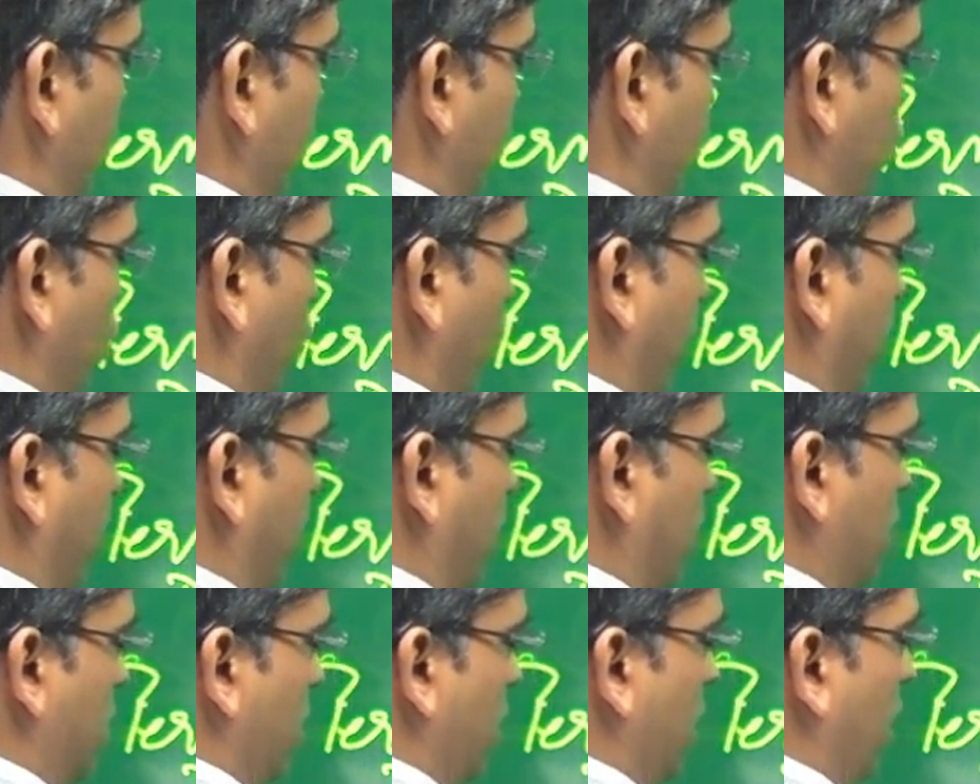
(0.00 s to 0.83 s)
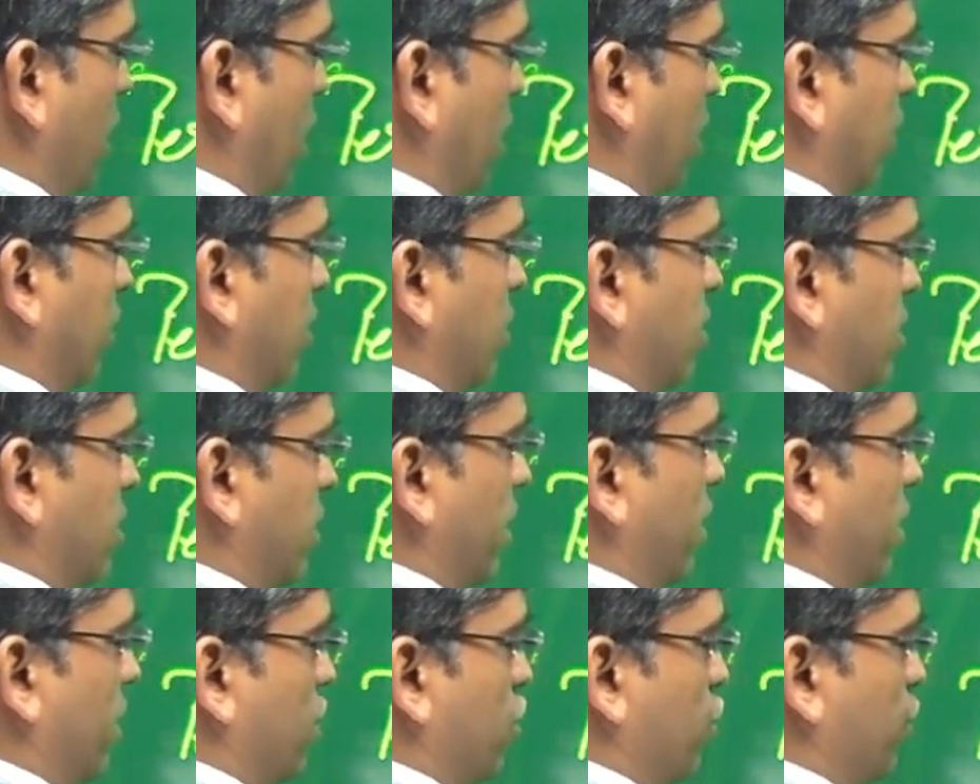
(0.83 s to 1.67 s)
joints occurs
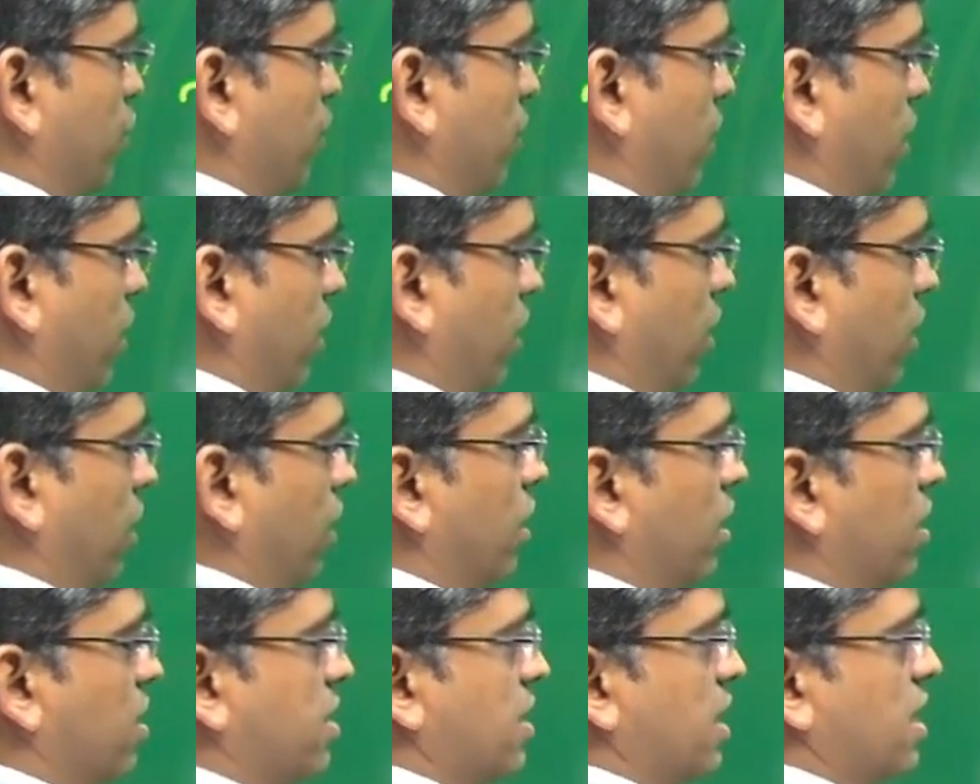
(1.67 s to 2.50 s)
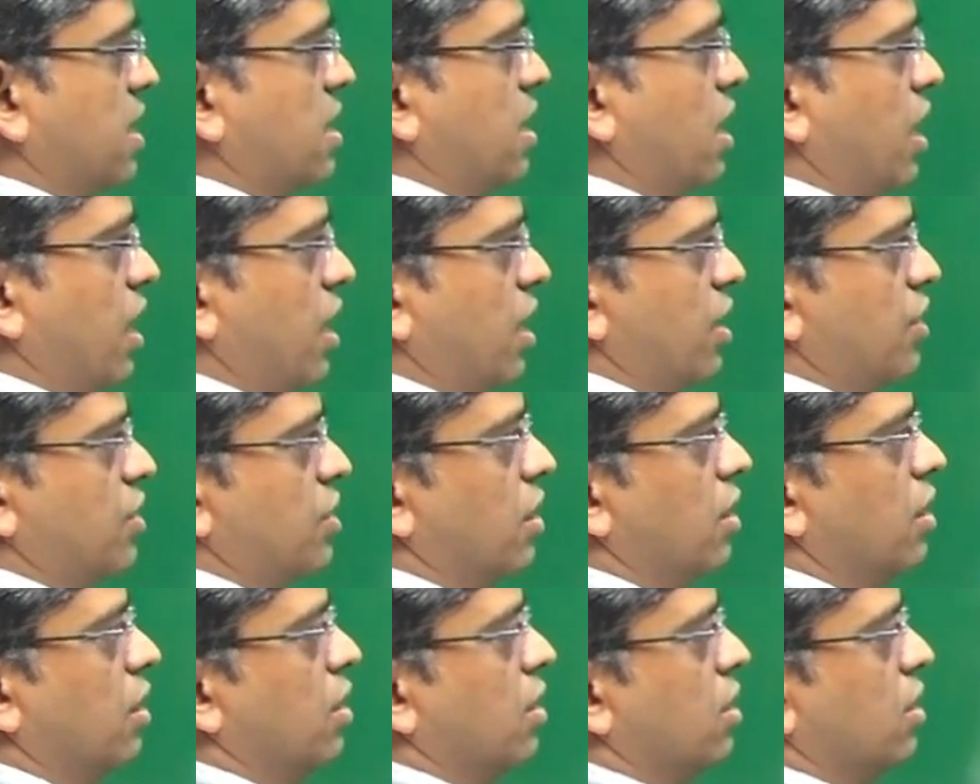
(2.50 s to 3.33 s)
in this particular disease
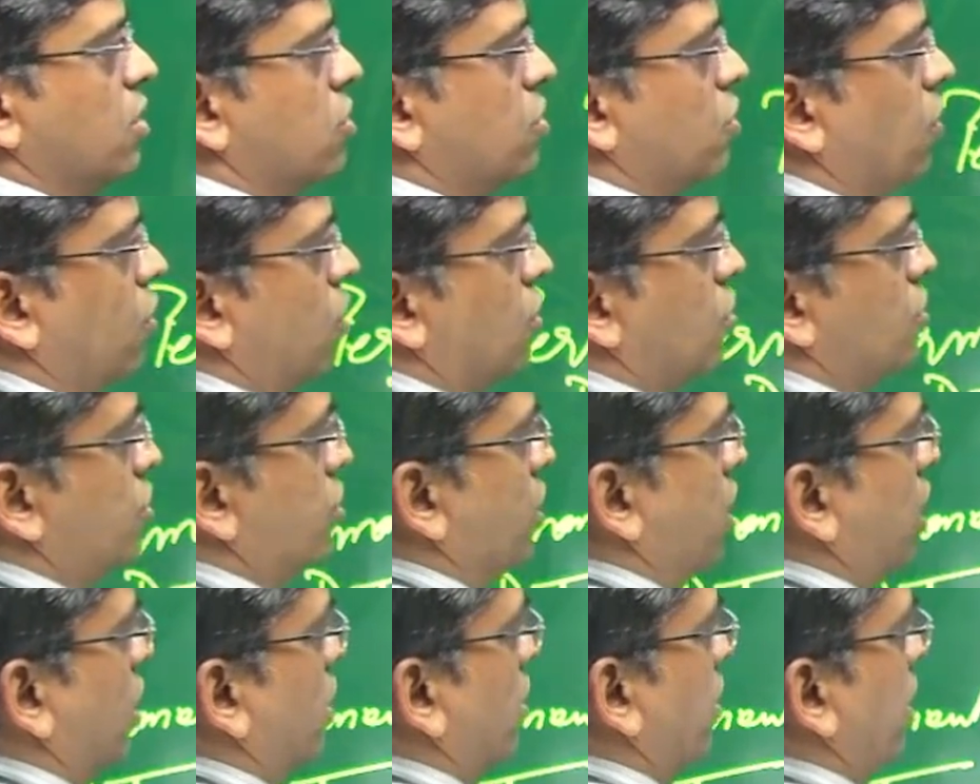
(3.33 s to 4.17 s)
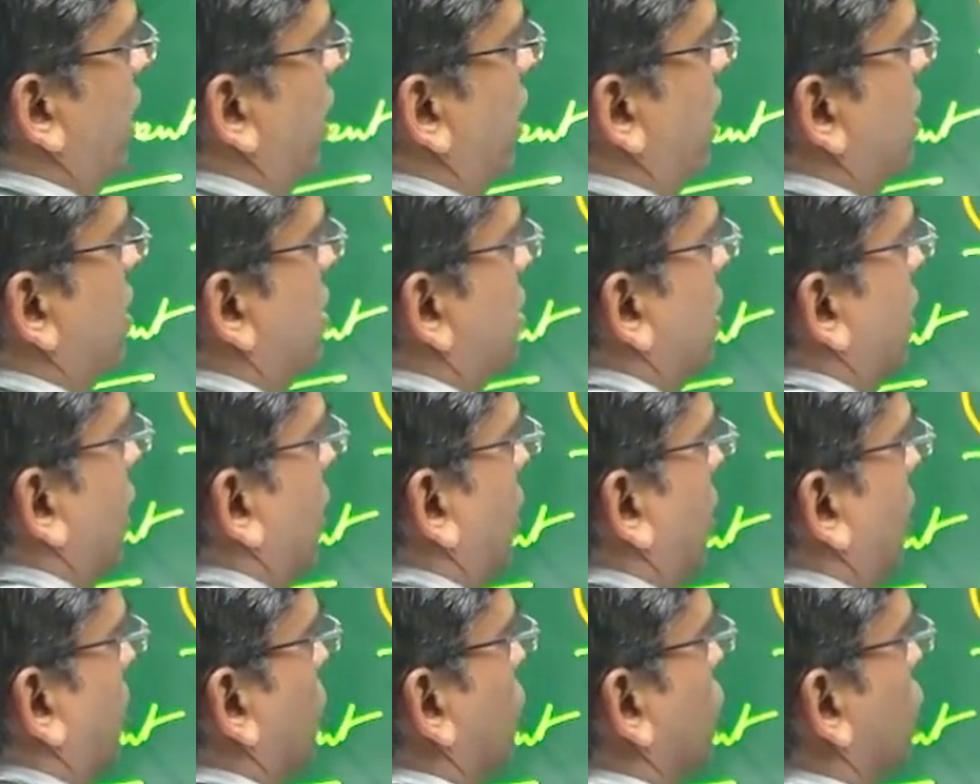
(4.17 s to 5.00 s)
condition. So
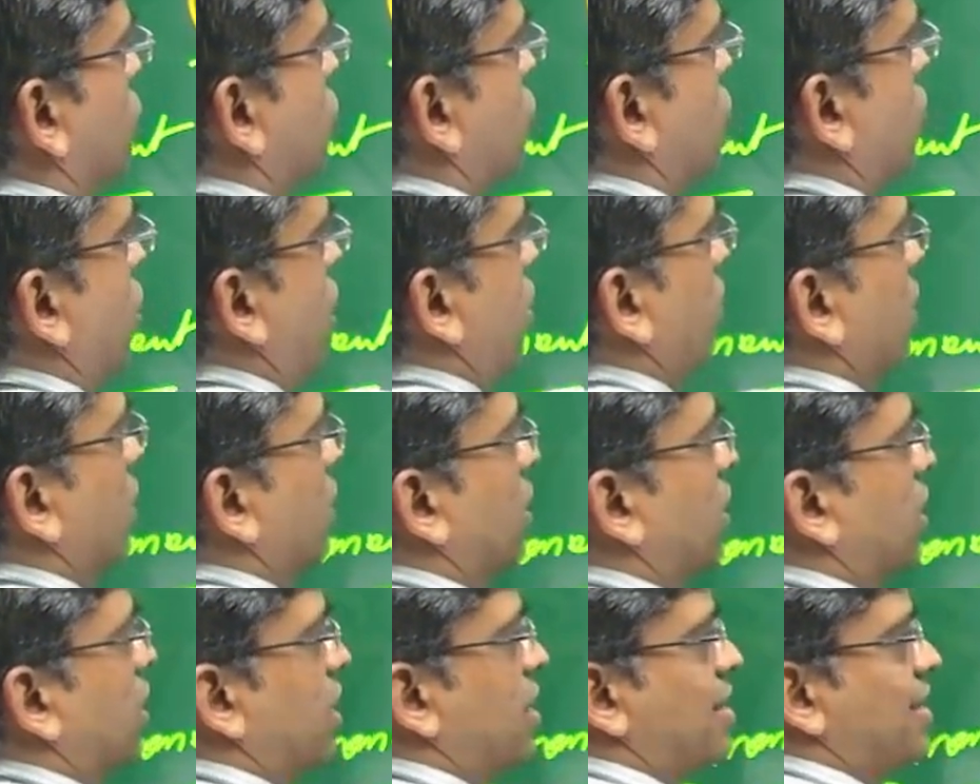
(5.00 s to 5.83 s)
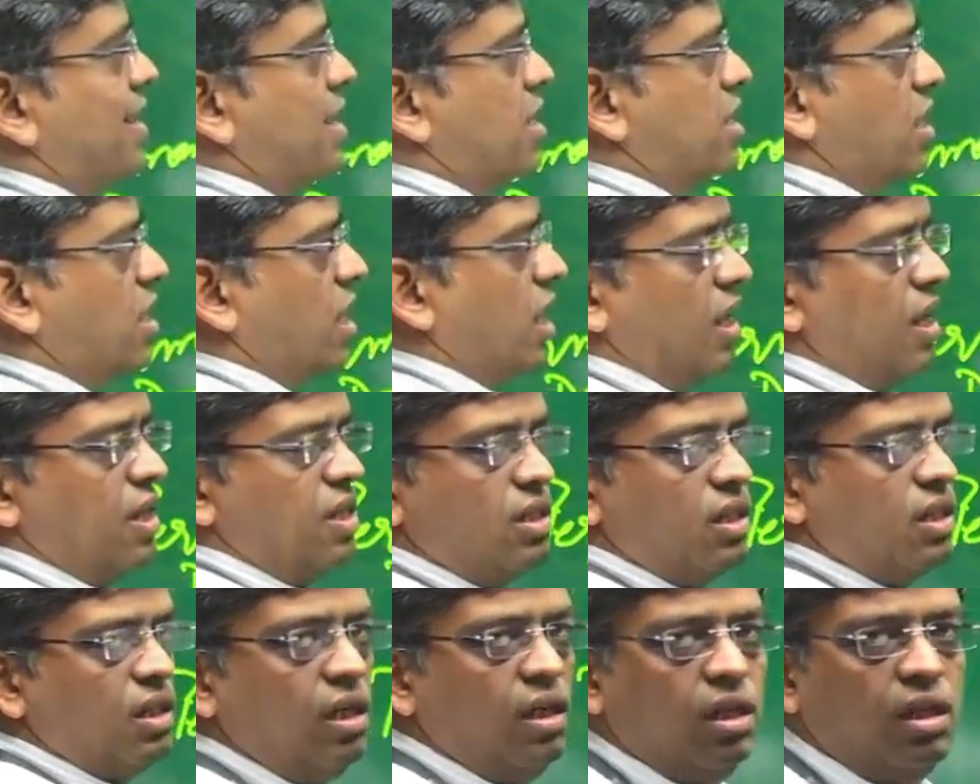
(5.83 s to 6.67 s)
osteoarthritis, a most common disease
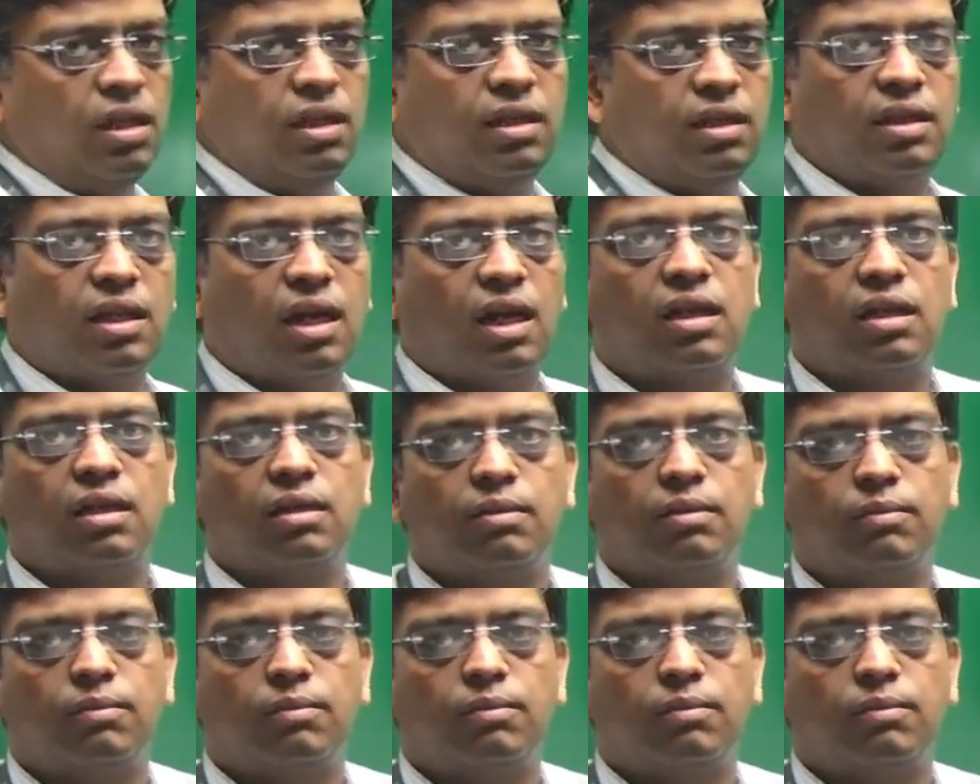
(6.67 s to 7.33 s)
condition that